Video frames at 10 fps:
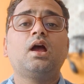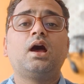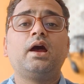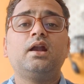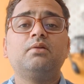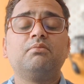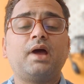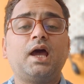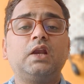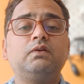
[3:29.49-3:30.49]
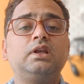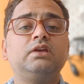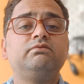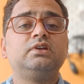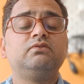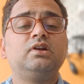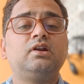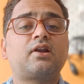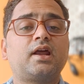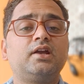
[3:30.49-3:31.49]
and manually we
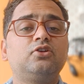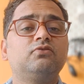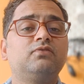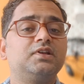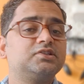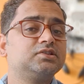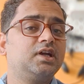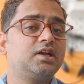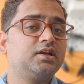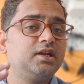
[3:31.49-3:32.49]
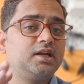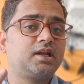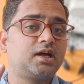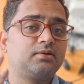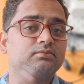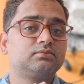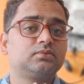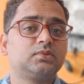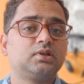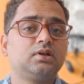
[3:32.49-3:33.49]
will try to fetch that data.
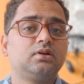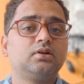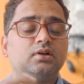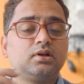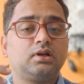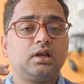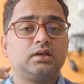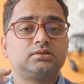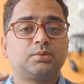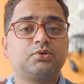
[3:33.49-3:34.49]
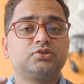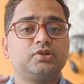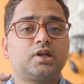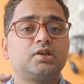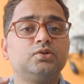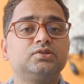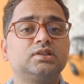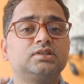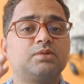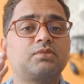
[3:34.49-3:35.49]
Suppose you are
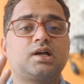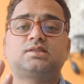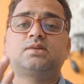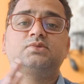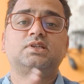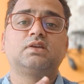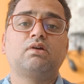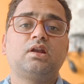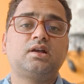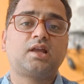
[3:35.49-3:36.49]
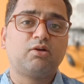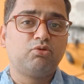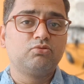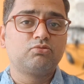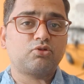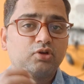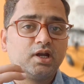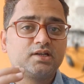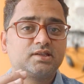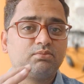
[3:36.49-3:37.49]
using some custom SQL in Tableau to
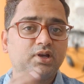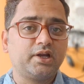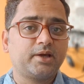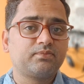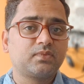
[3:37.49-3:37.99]
get some data.